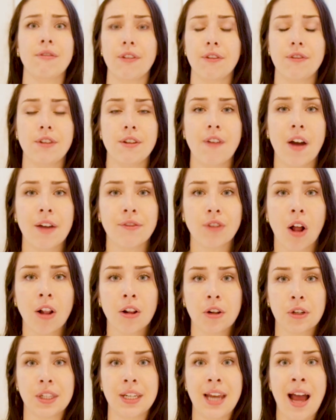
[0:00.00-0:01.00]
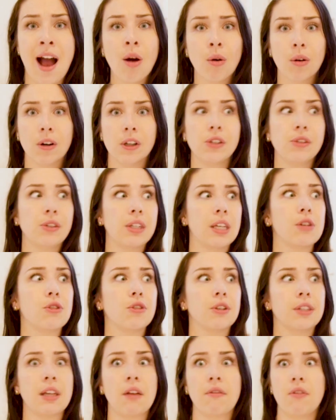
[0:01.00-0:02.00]
$55 an hour, you say to
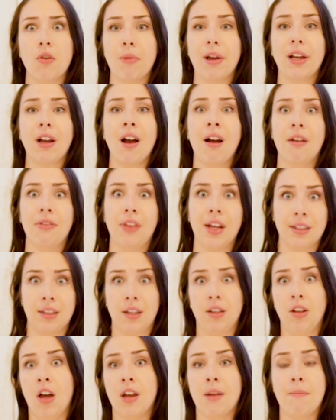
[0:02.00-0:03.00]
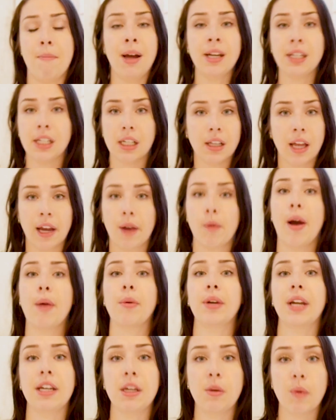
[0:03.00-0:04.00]
yourself, oh my God, that's a lot of money. Like, why
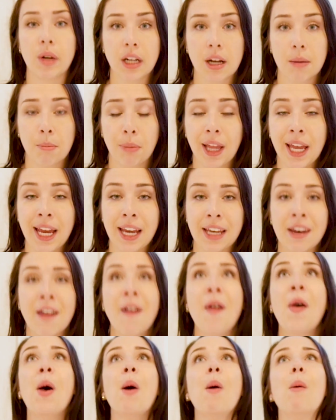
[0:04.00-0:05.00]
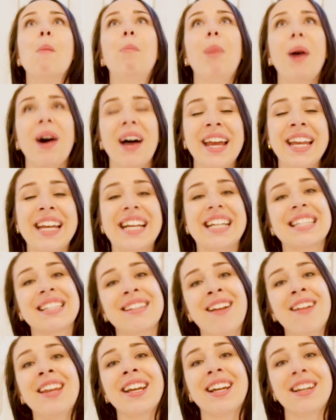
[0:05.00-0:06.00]
would anyone complain? But it's
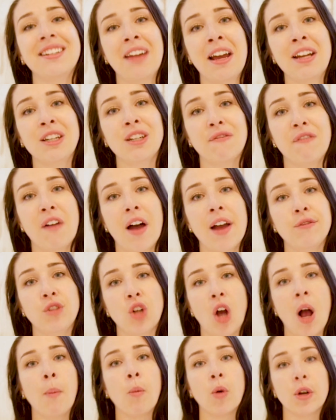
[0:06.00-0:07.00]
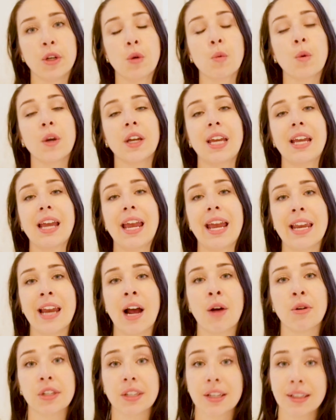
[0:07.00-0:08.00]
not like a 9-to-5 job where you're working 8
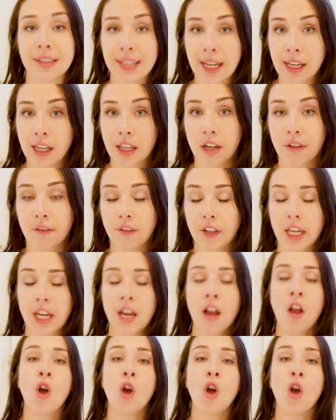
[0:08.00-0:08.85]
hours consecutively.